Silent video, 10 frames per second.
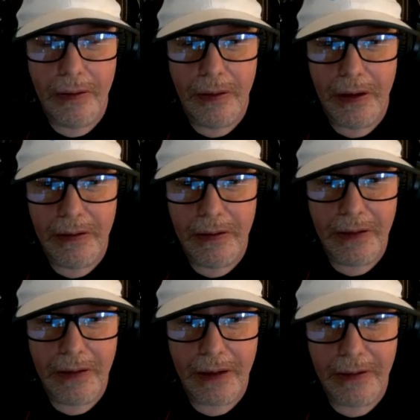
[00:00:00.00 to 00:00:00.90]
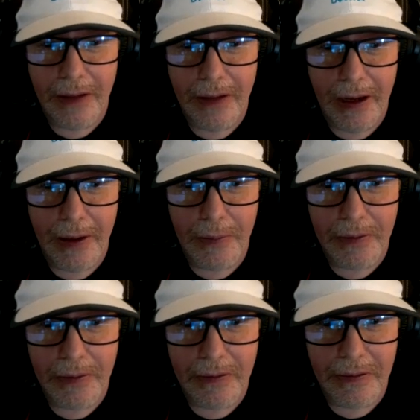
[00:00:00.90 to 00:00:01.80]
insects and the
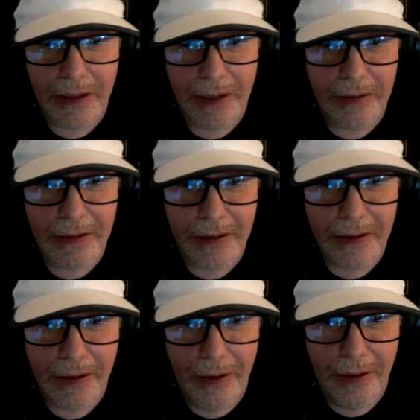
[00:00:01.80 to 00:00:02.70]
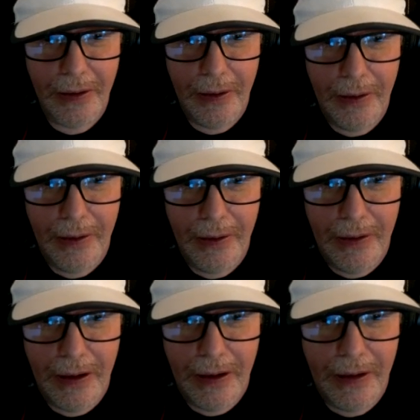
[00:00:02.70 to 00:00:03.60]
animals sense it
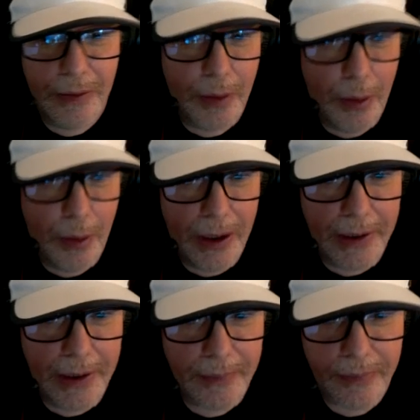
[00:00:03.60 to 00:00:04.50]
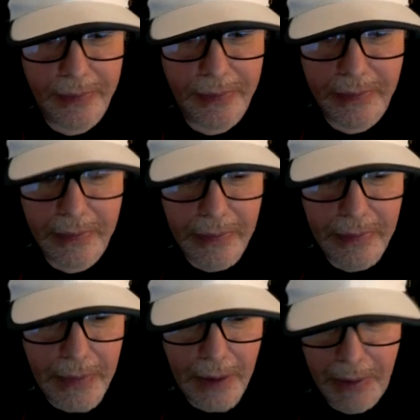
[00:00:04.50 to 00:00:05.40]
and they're quiet
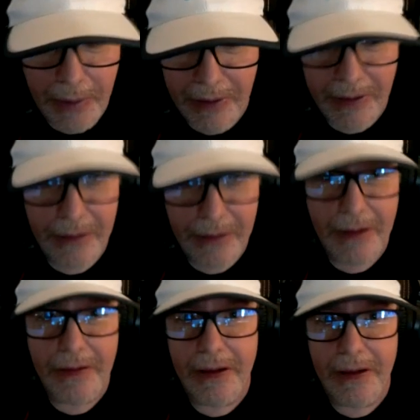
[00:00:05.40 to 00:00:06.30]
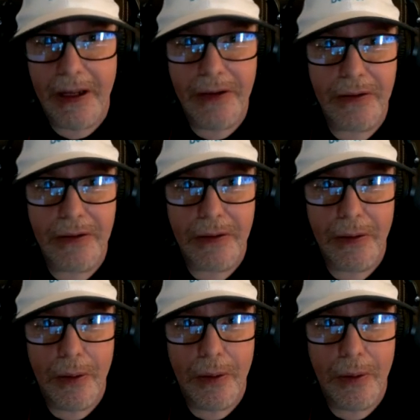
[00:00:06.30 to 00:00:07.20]
because they sense a danger,
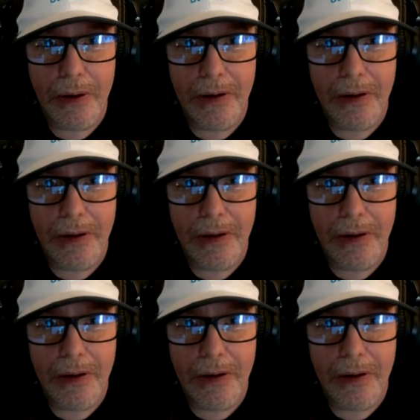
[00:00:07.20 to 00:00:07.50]
or